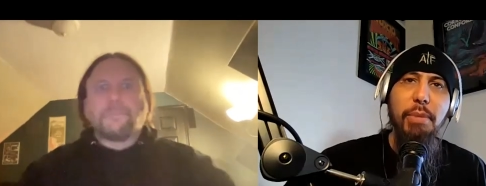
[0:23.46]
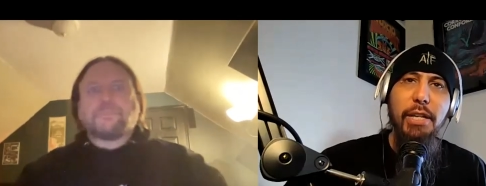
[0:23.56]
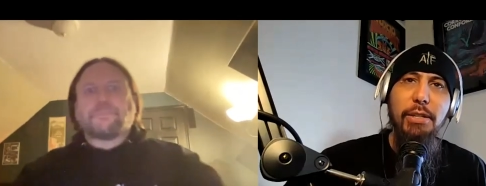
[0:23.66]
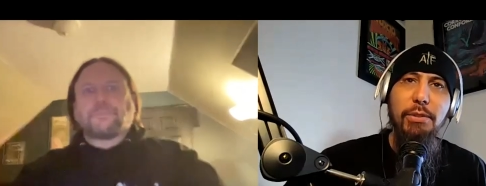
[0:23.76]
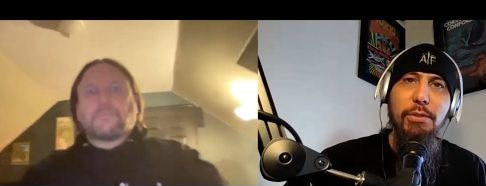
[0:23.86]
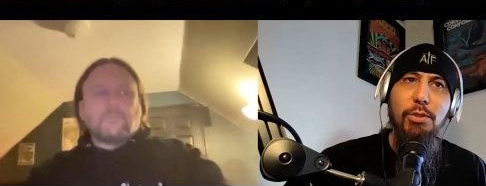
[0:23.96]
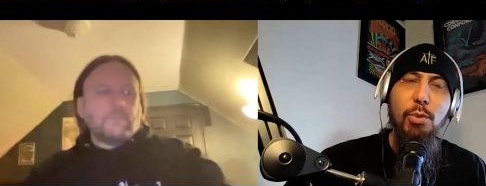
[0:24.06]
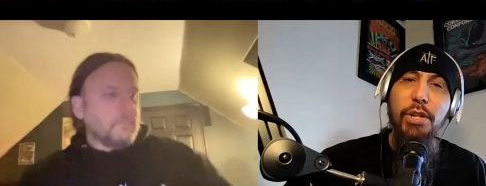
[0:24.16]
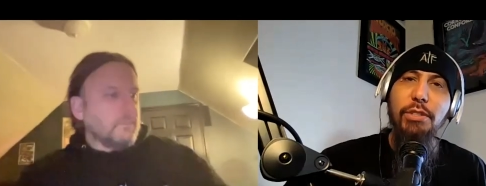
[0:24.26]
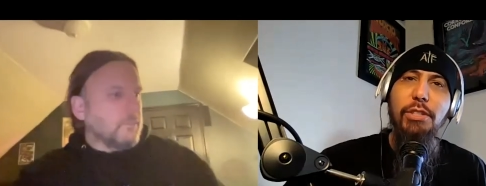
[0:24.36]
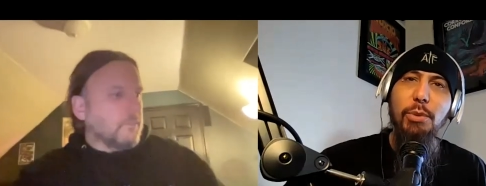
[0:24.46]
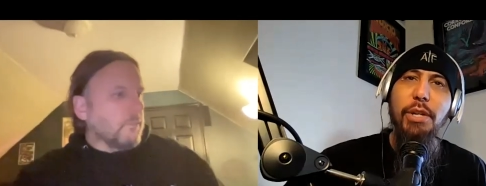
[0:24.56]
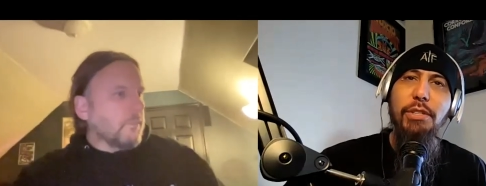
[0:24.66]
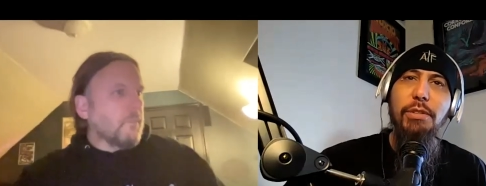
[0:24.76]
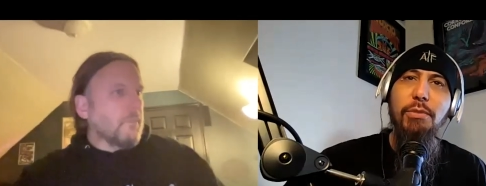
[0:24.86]
Speaker 1: back in
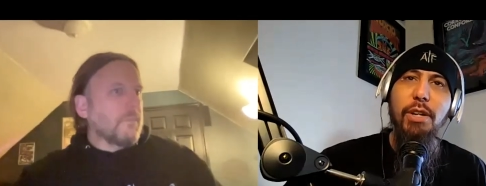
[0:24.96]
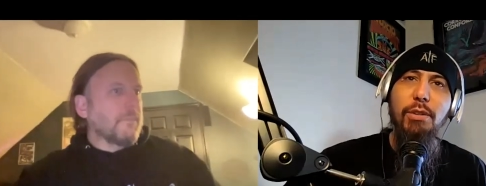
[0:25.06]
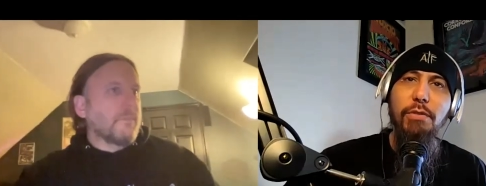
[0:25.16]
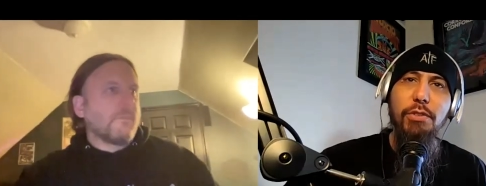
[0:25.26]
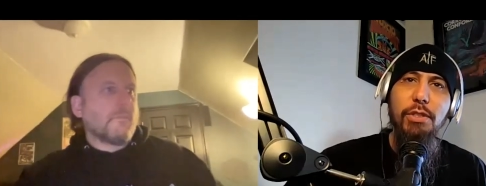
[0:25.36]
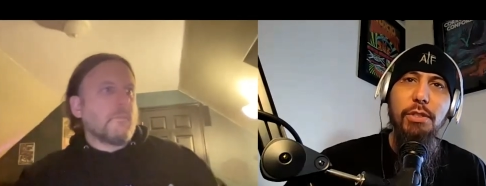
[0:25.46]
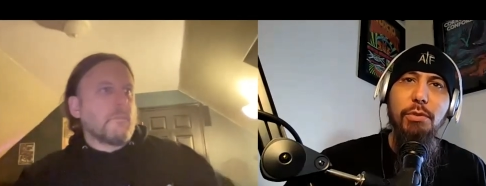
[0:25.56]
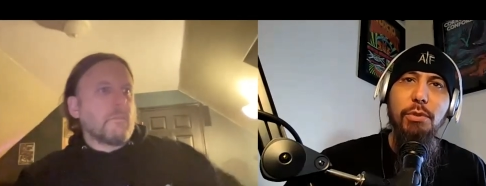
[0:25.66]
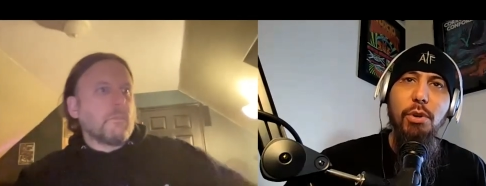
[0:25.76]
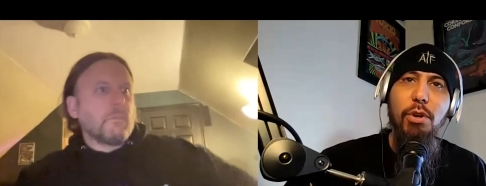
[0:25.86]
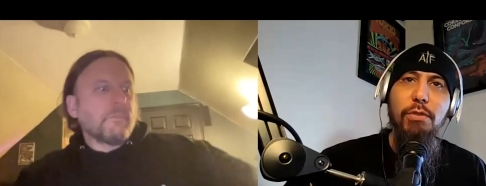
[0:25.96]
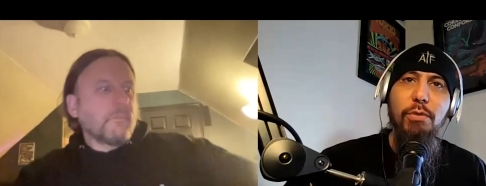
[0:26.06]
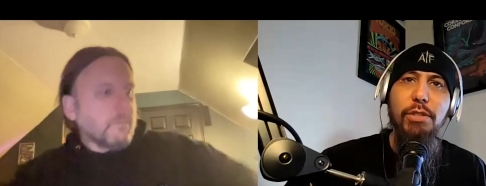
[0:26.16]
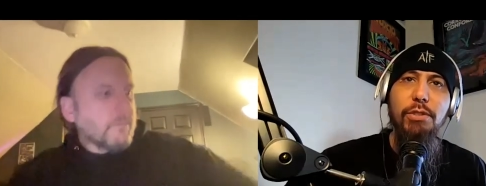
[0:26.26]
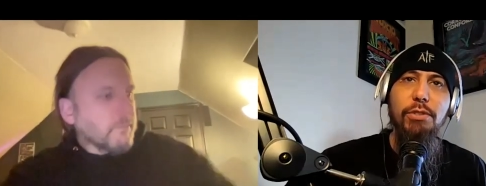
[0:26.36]
2020, right? Obviously, for COVID
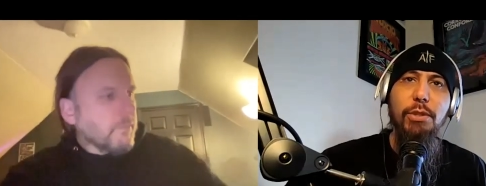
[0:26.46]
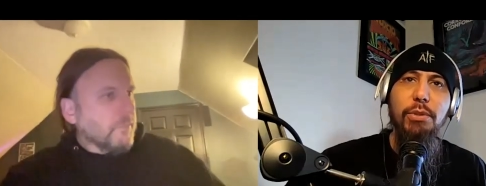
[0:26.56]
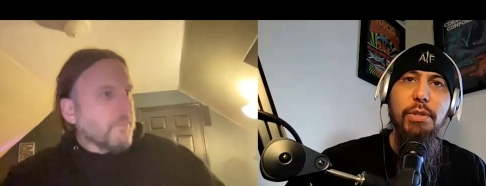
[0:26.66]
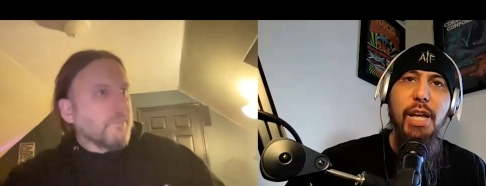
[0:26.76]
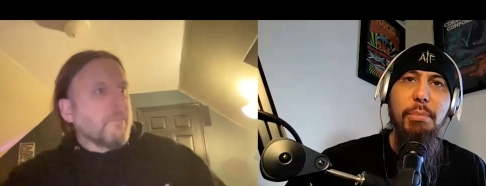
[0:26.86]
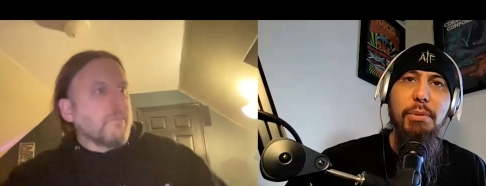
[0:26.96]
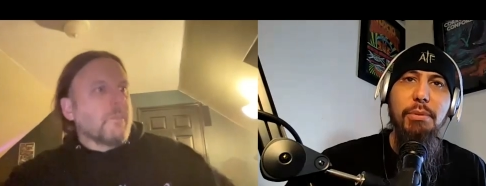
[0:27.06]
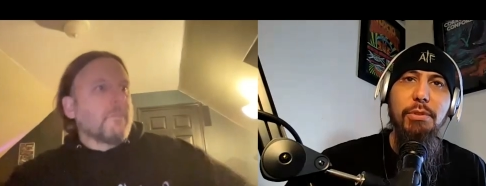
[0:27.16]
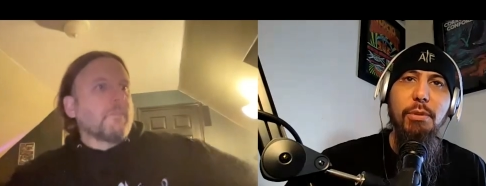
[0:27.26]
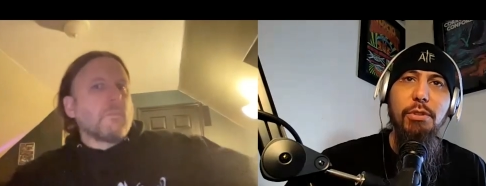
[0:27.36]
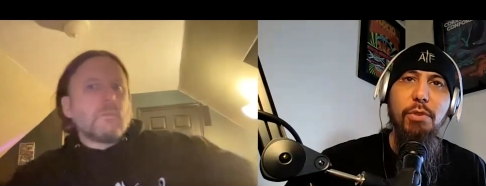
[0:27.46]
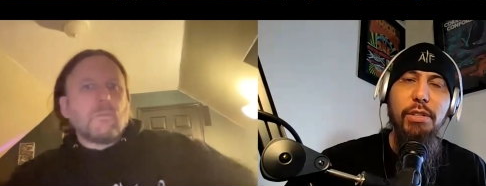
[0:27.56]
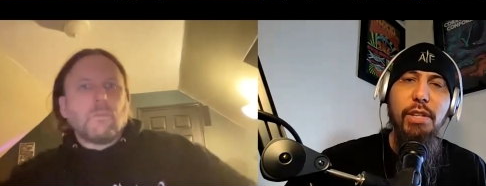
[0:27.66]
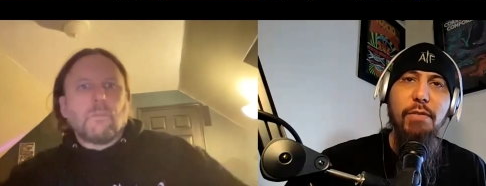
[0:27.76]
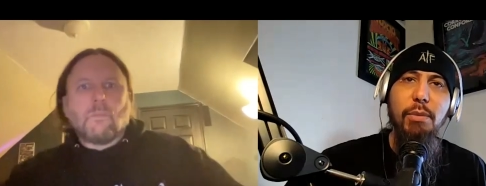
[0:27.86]
reasons, it couldn't happen. So it's
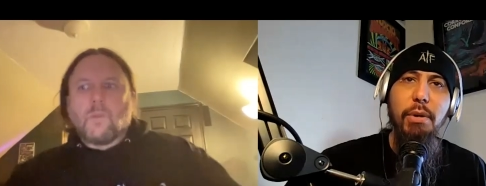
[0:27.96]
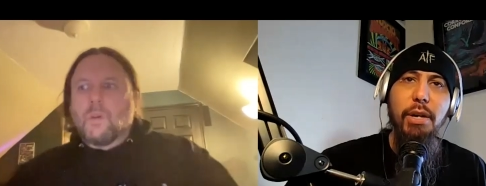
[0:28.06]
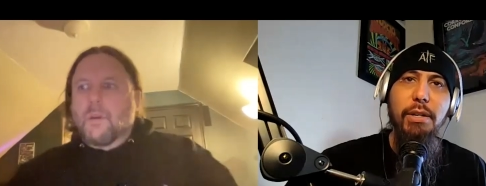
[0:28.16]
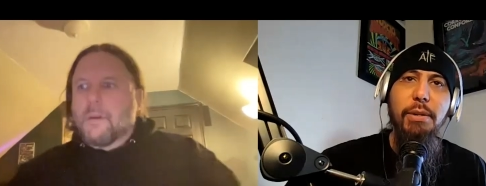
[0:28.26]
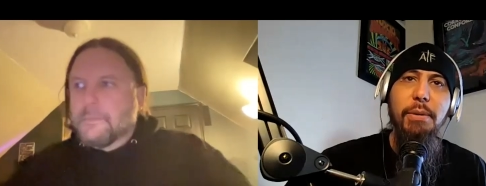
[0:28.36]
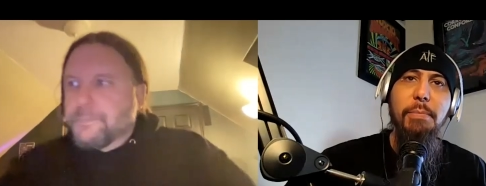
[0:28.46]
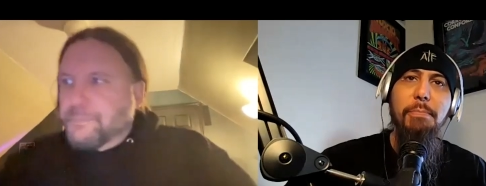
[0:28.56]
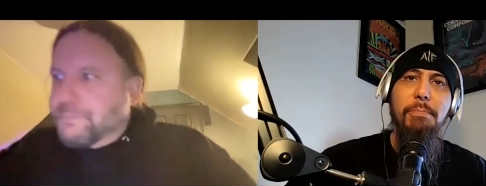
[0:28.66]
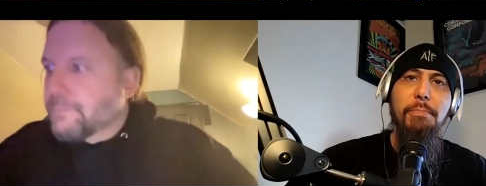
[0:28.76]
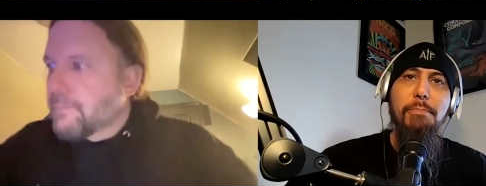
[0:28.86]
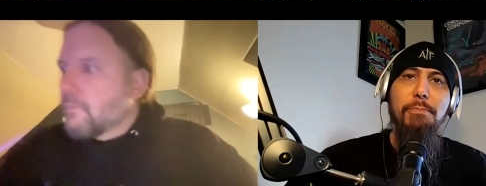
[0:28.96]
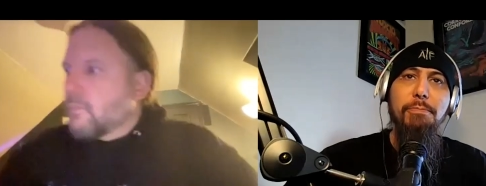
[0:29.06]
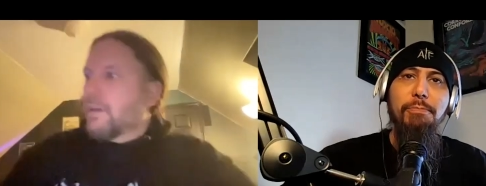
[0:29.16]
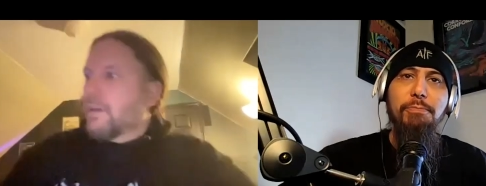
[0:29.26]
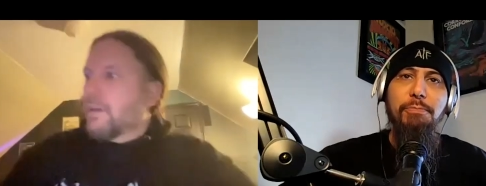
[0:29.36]
great to have you back.
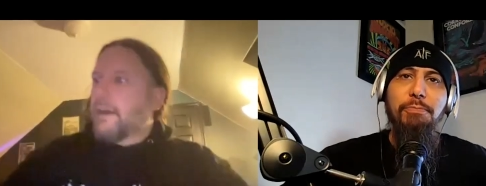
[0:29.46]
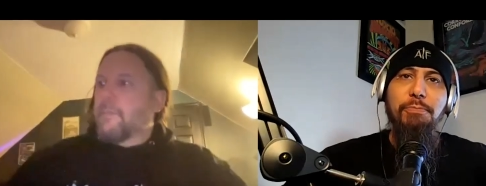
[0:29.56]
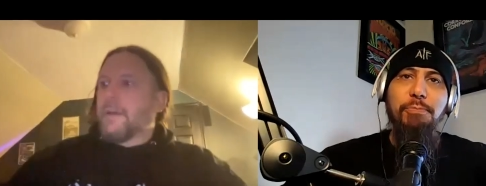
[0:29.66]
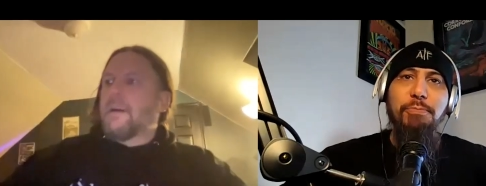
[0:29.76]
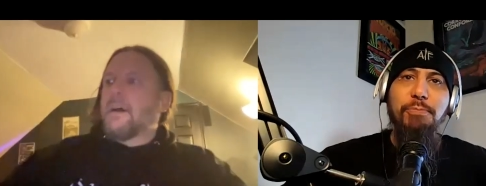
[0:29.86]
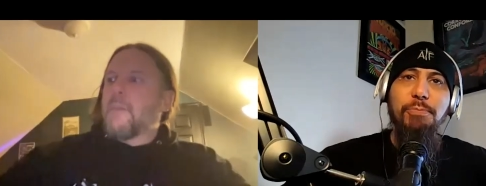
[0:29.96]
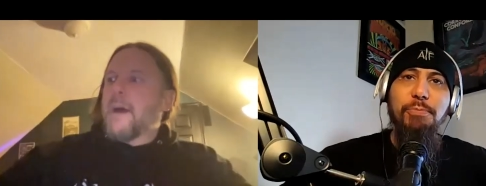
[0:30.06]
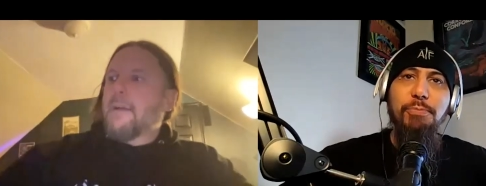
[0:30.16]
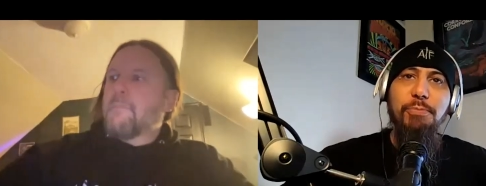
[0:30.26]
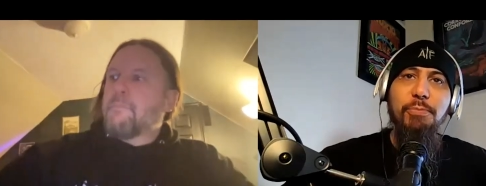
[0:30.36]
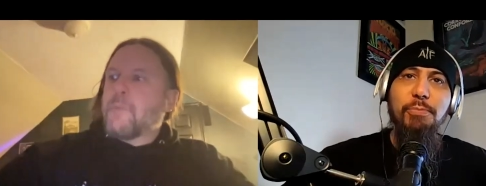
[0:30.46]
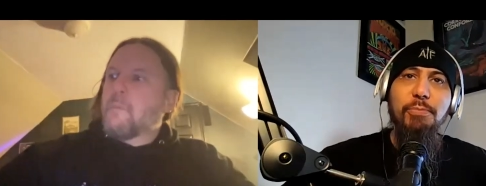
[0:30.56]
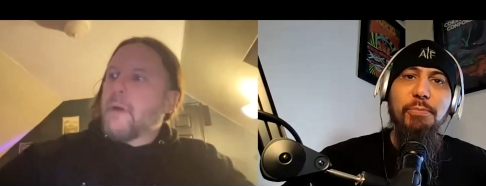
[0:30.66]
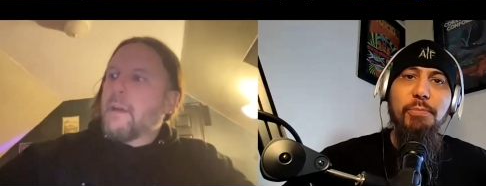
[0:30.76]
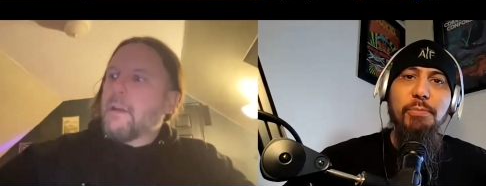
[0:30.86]
Speaker 2: Yeah, man. Matt
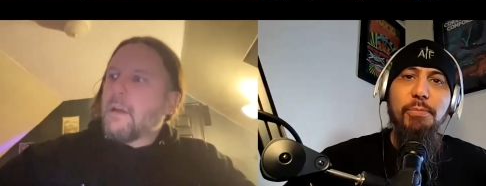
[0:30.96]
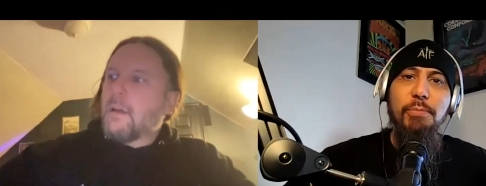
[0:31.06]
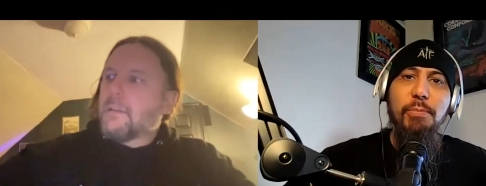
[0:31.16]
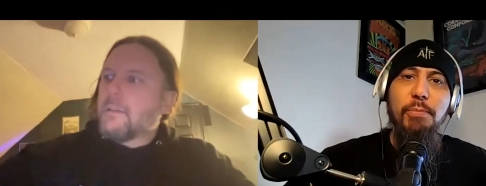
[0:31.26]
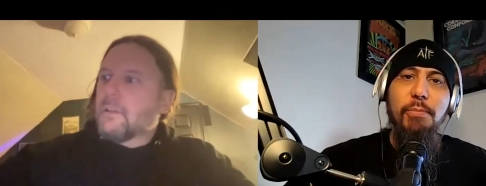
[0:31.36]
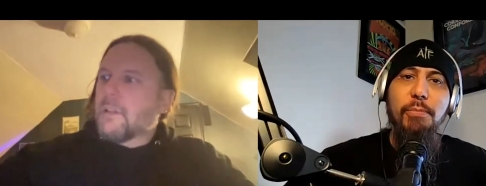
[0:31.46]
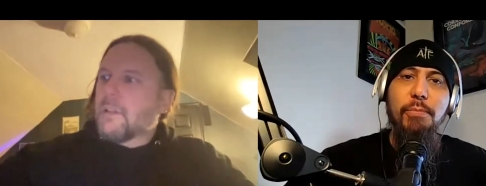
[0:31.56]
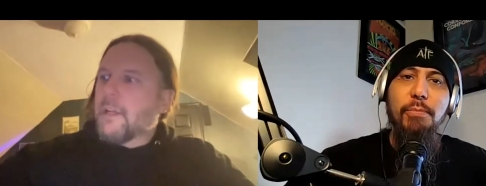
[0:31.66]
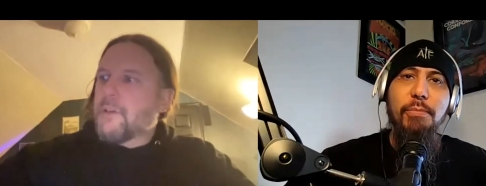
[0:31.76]
is a legend,